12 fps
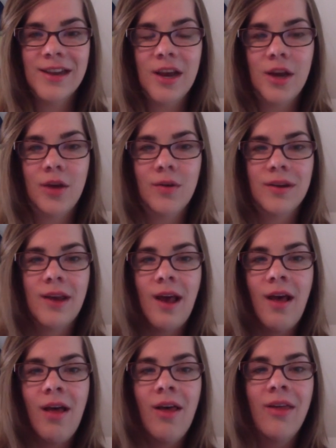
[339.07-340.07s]
You can
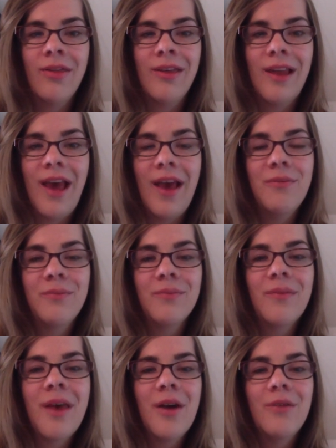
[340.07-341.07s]
tell that I
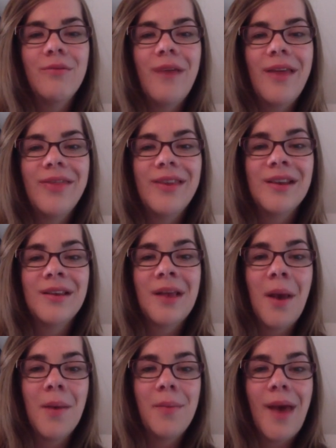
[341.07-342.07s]
read this
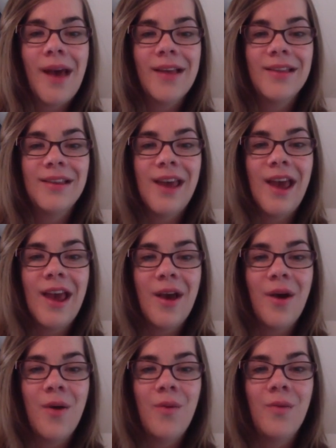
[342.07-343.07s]
back in the day
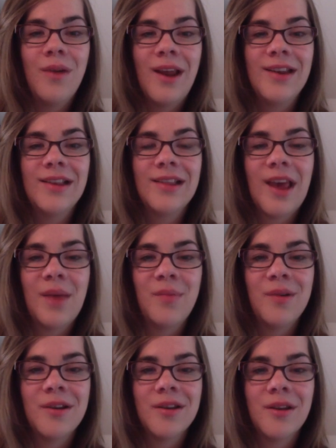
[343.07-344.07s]
when I didn't like
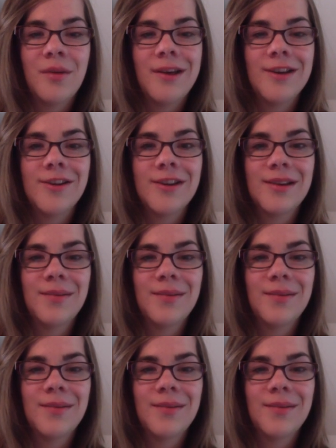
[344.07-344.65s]
books so much,